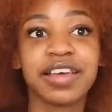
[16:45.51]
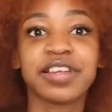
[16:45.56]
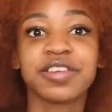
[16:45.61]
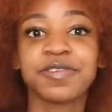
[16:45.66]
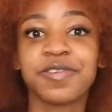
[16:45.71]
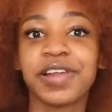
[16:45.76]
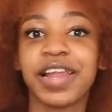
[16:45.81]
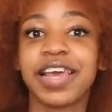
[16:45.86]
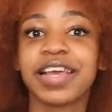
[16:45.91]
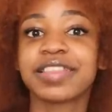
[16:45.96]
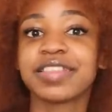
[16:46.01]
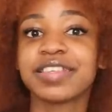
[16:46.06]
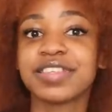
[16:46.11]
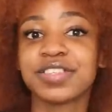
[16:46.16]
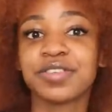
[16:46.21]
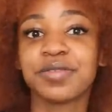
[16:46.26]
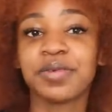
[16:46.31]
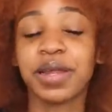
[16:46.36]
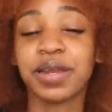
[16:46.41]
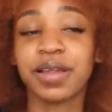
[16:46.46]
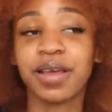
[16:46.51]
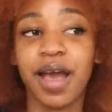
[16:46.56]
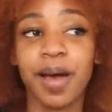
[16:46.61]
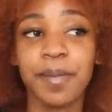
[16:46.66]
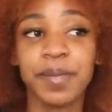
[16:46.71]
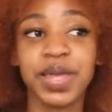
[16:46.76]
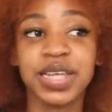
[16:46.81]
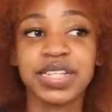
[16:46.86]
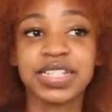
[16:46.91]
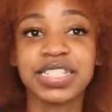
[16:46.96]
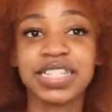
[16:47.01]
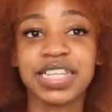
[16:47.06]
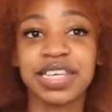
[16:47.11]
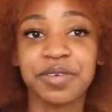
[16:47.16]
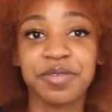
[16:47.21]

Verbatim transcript: yet for like this red carpet